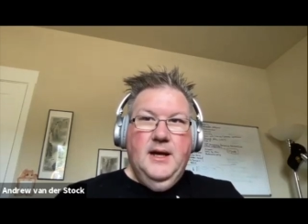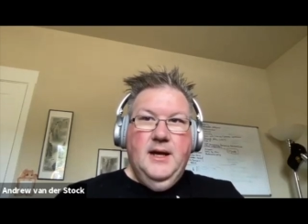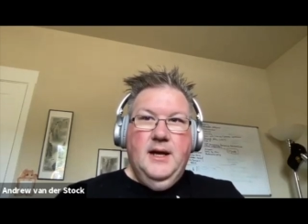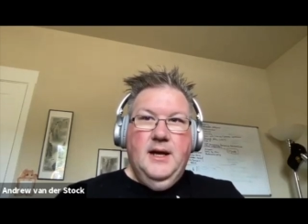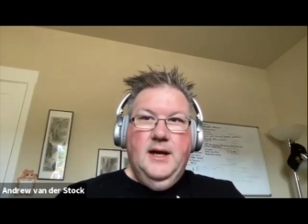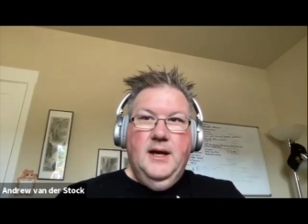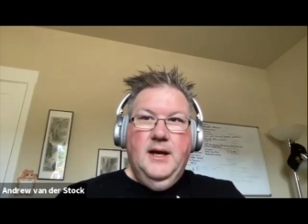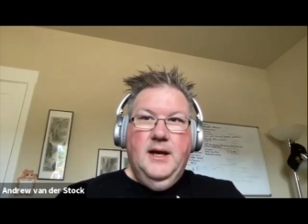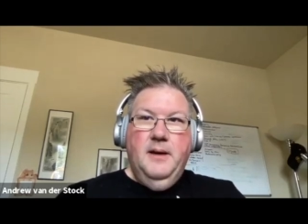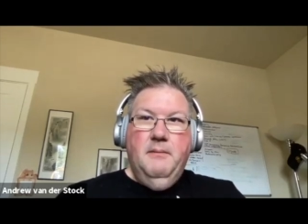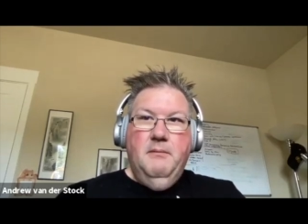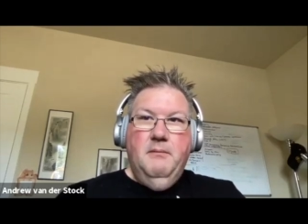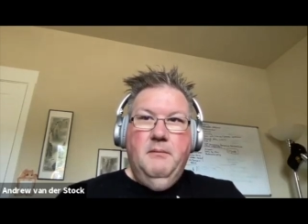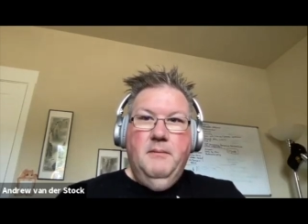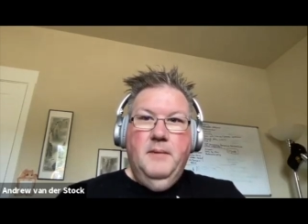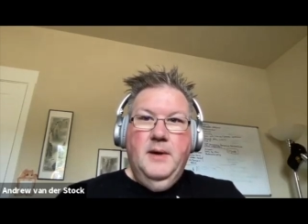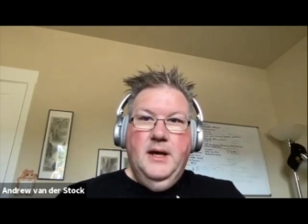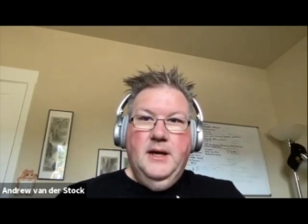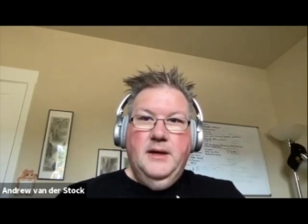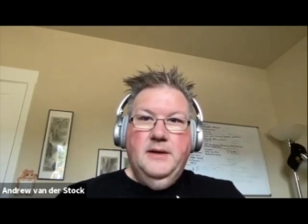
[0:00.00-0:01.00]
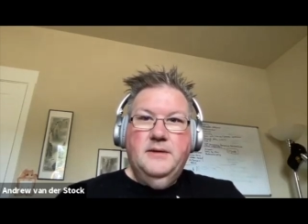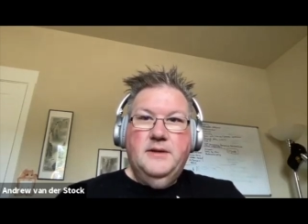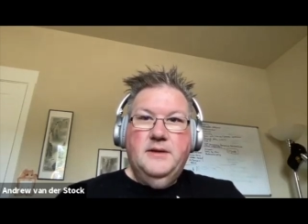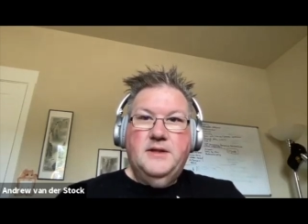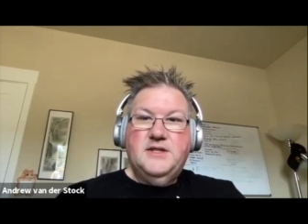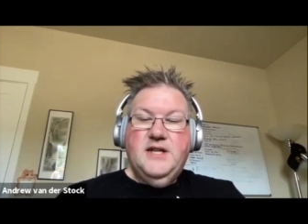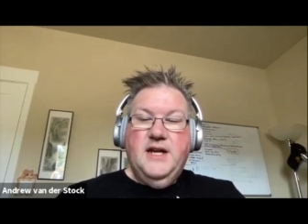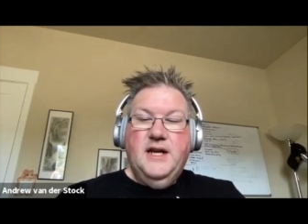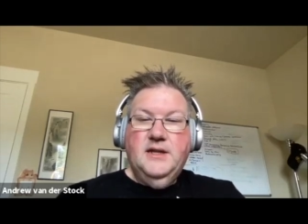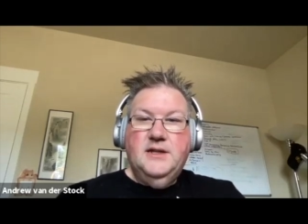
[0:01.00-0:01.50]
um, the
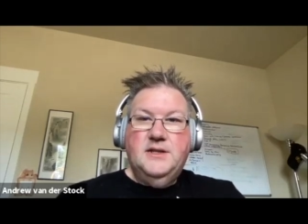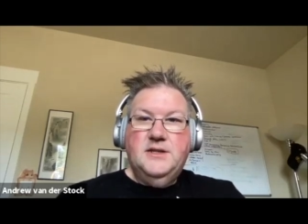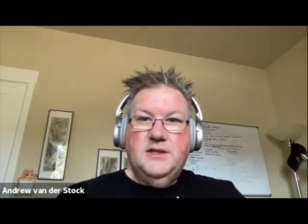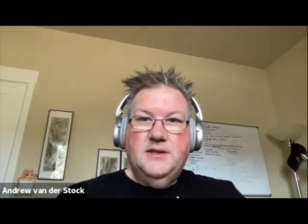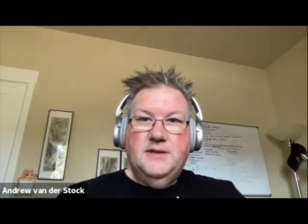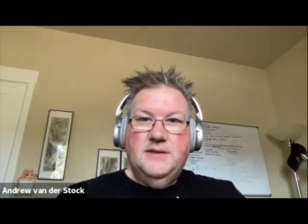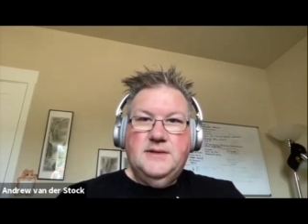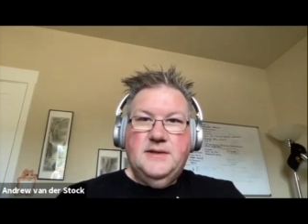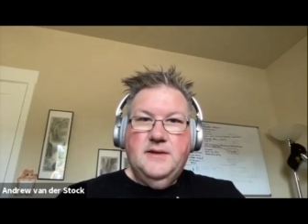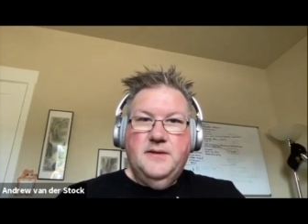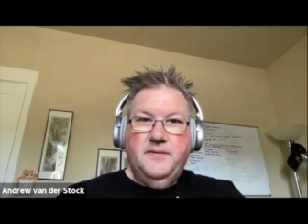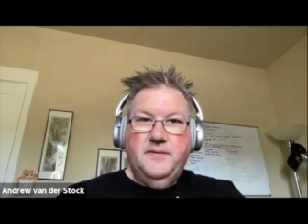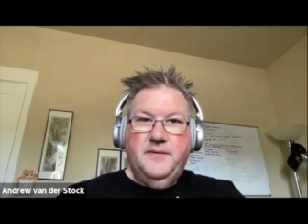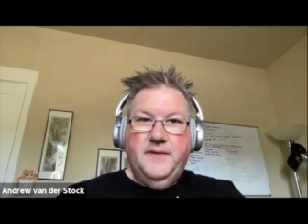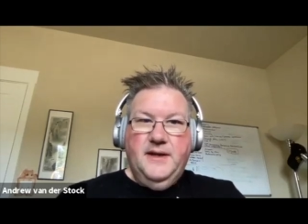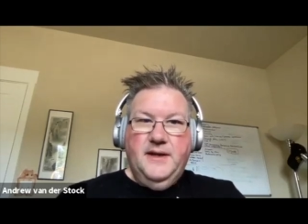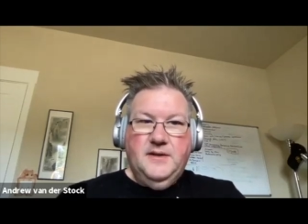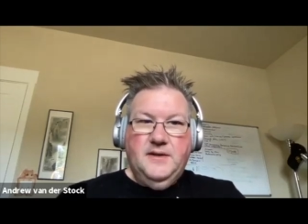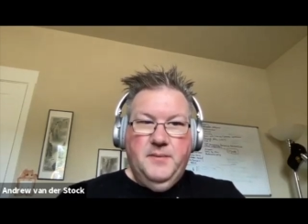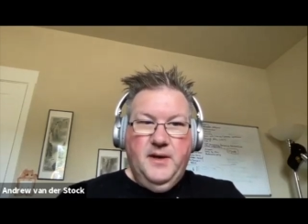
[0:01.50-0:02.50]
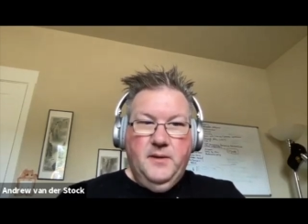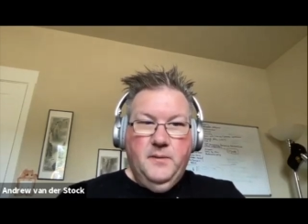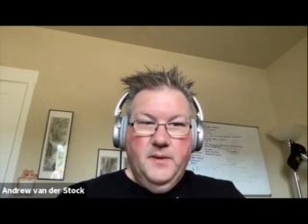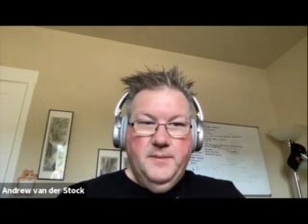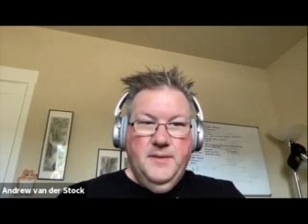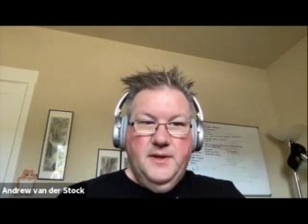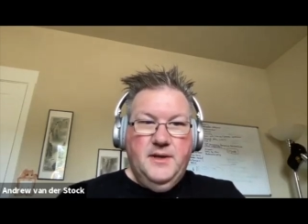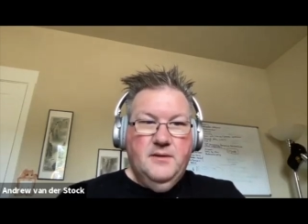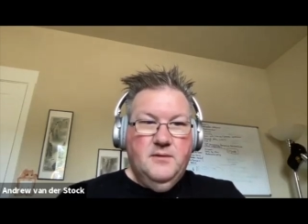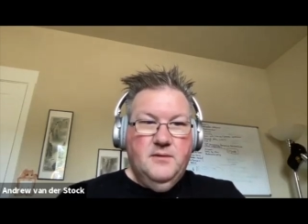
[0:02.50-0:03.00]
challenges that are faced by
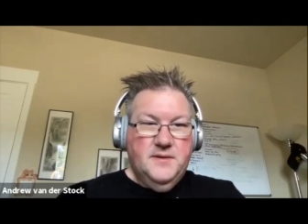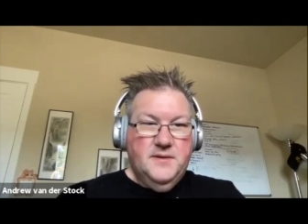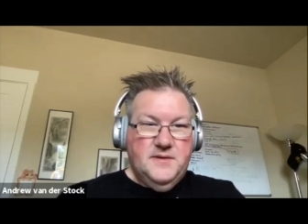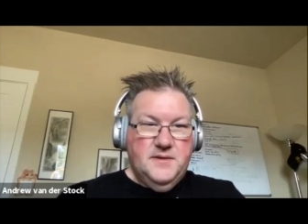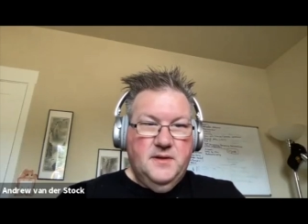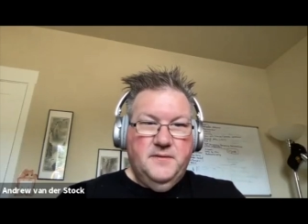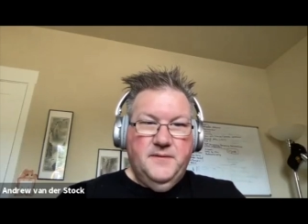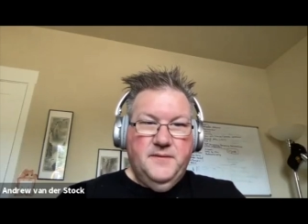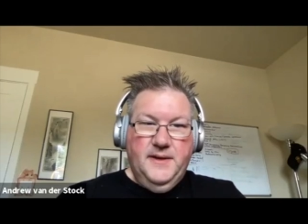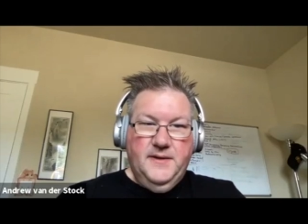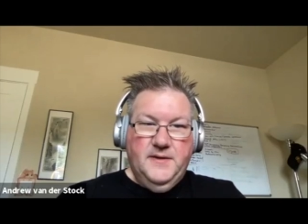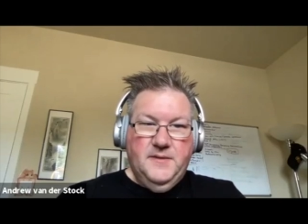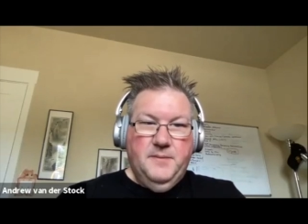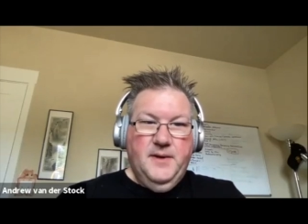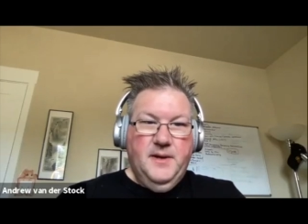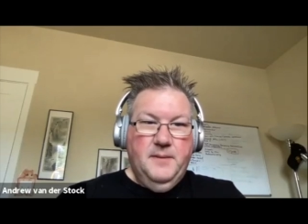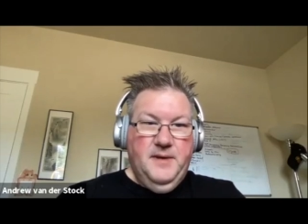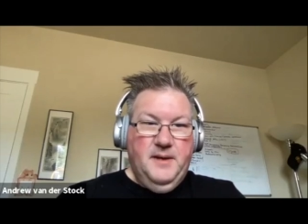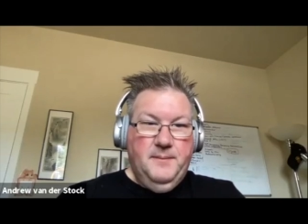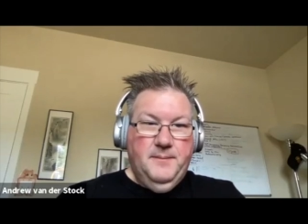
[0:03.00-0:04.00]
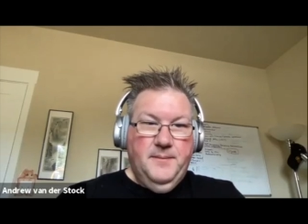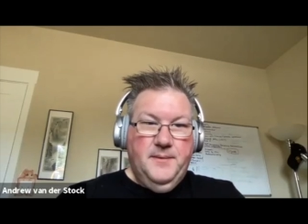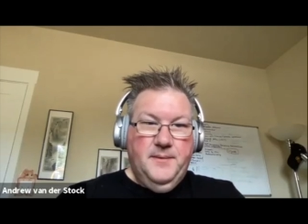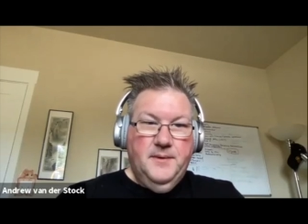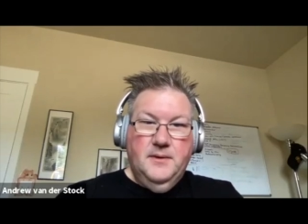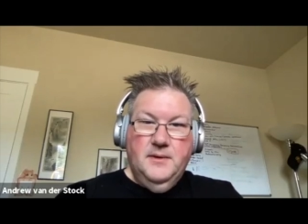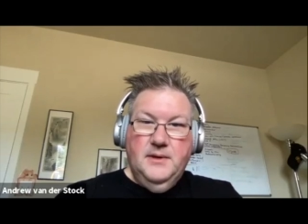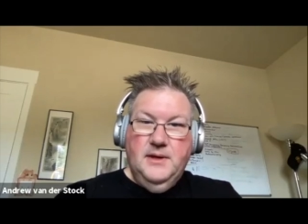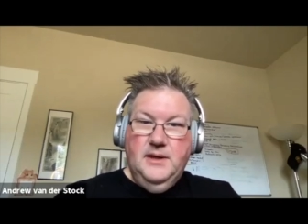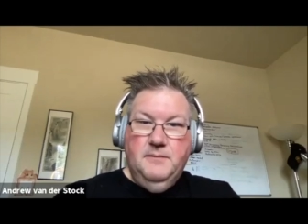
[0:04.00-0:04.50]
women are also faced by
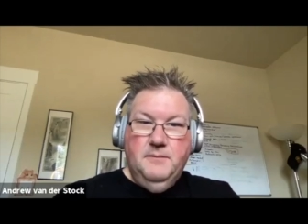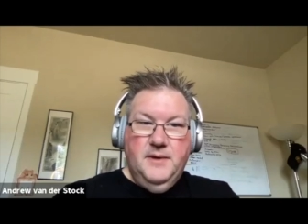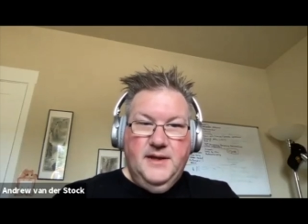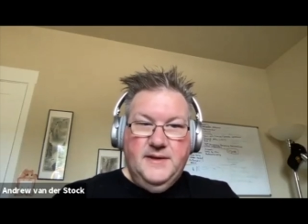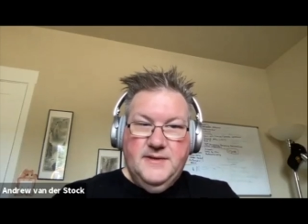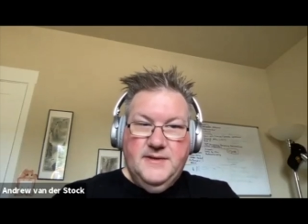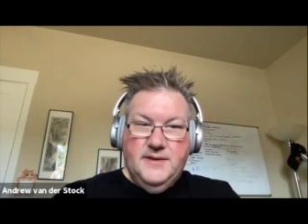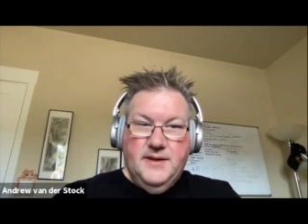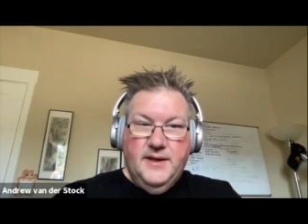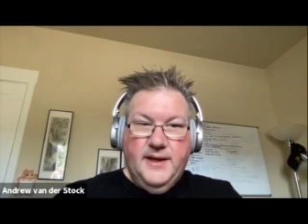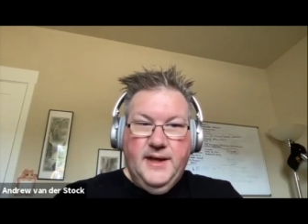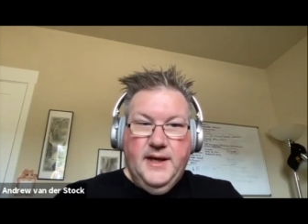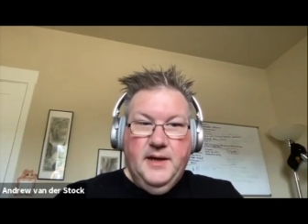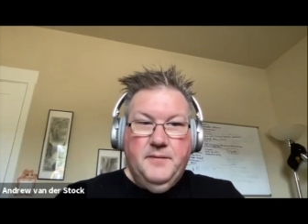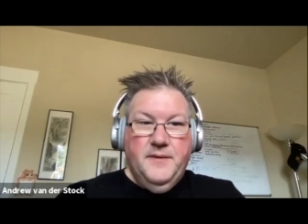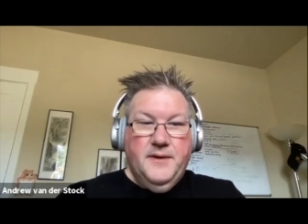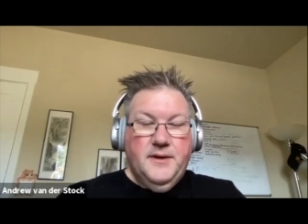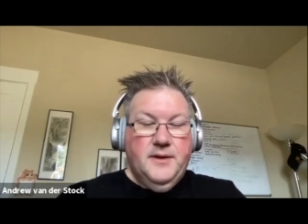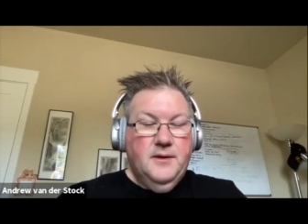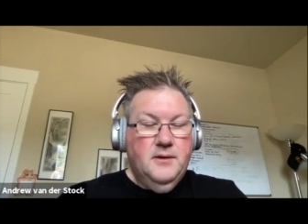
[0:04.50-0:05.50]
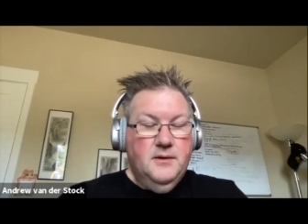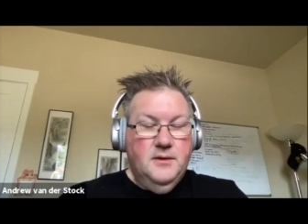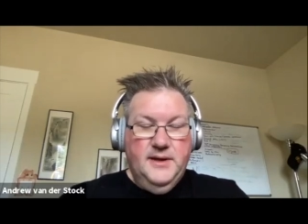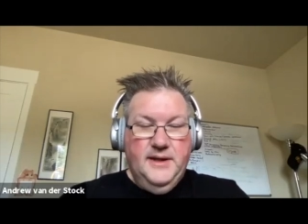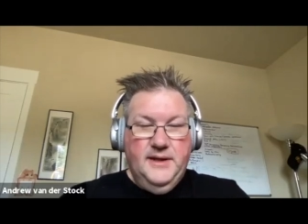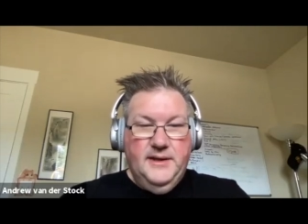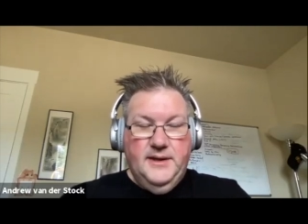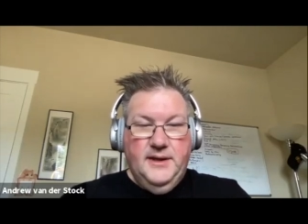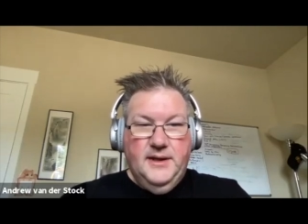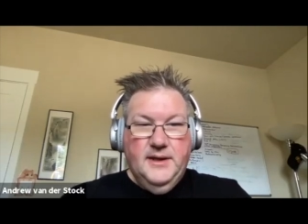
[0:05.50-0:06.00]
people in places like Africa or
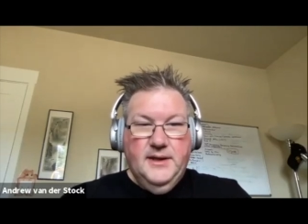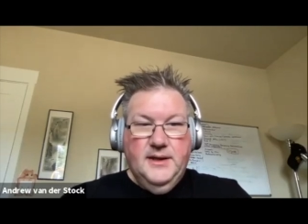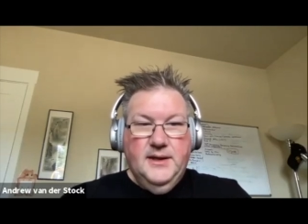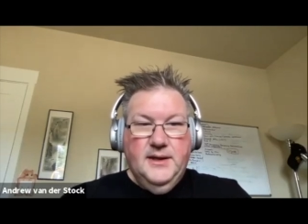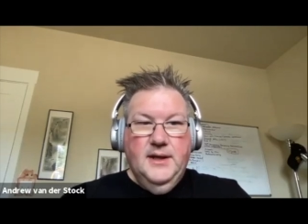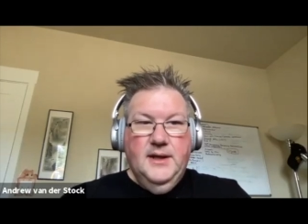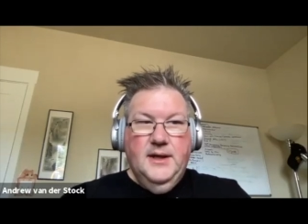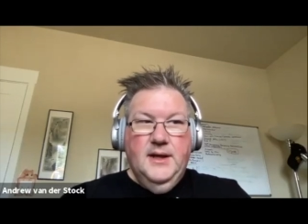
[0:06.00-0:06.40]
India